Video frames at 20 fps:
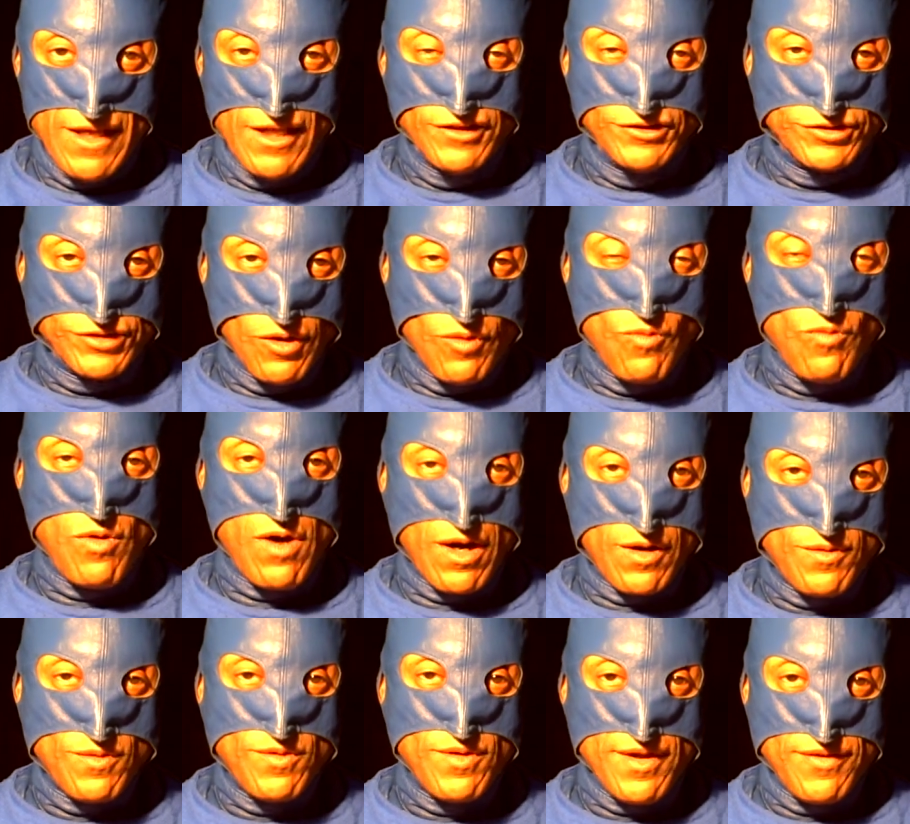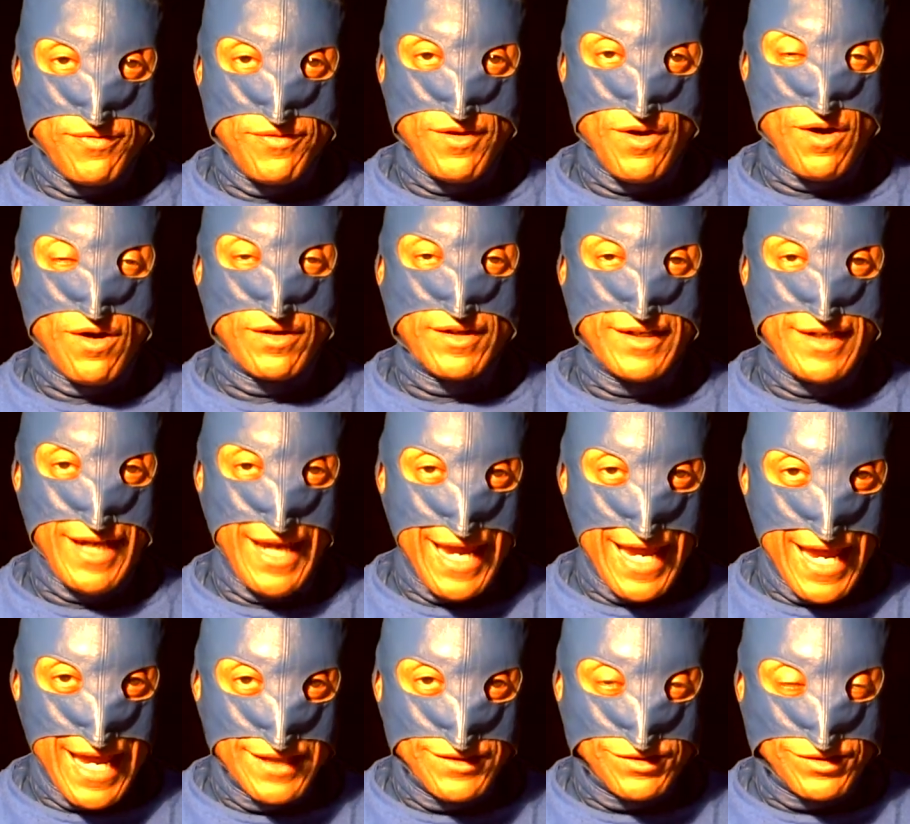So work with your
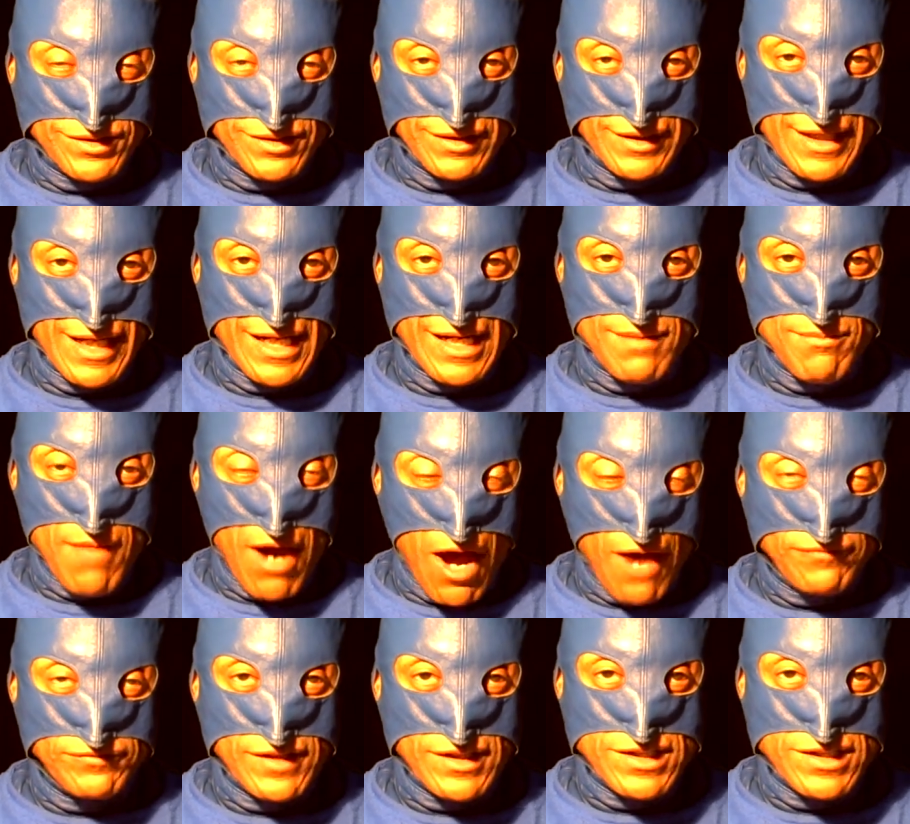kids. Get them off the